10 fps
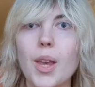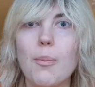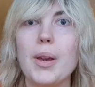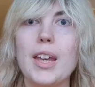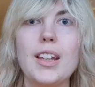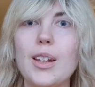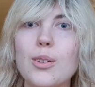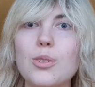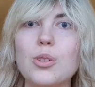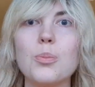making
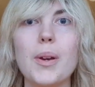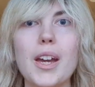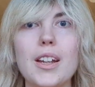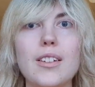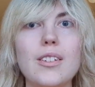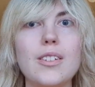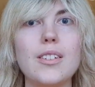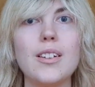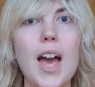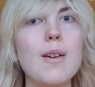YouTube and
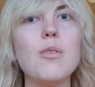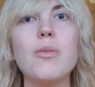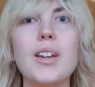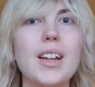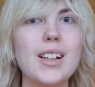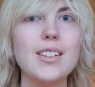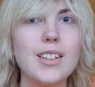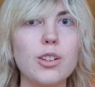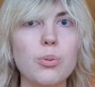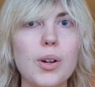everything else
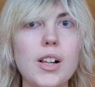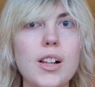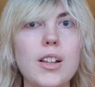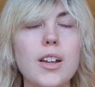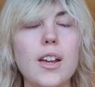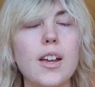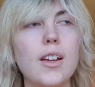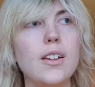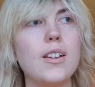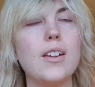as well.
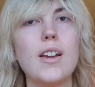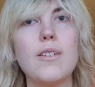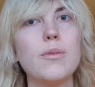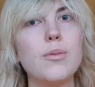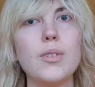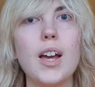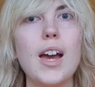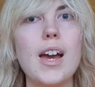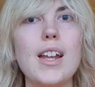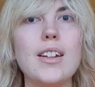
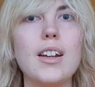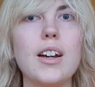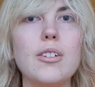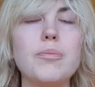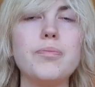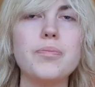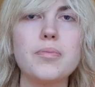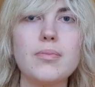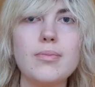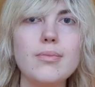And um,
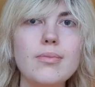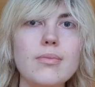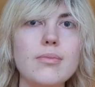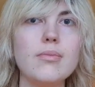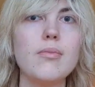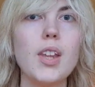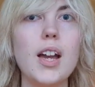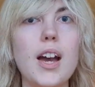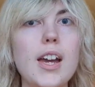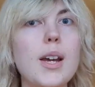
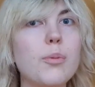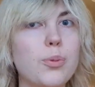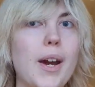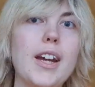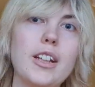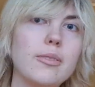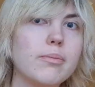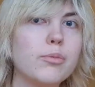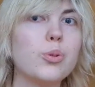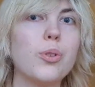I am trying
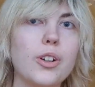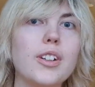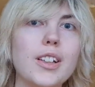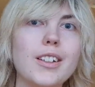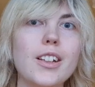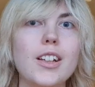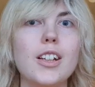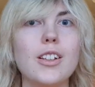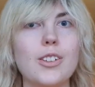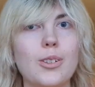to work on it.
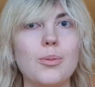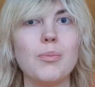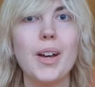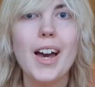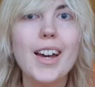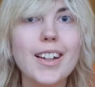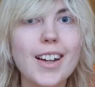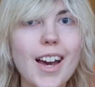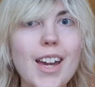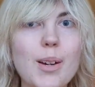So
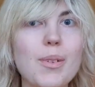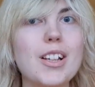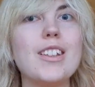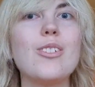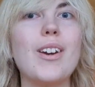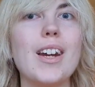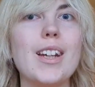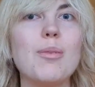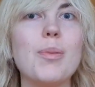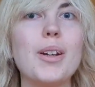I am at least
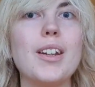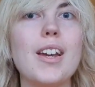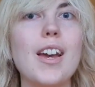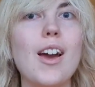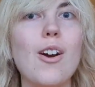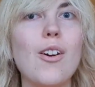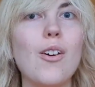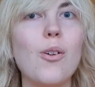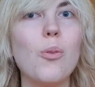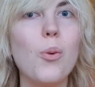trying, but
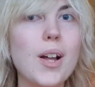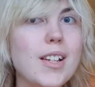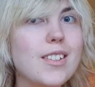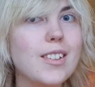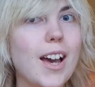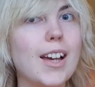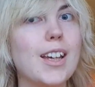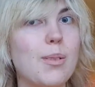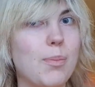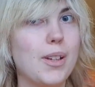once I
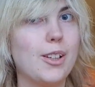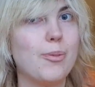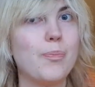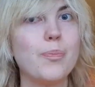get better,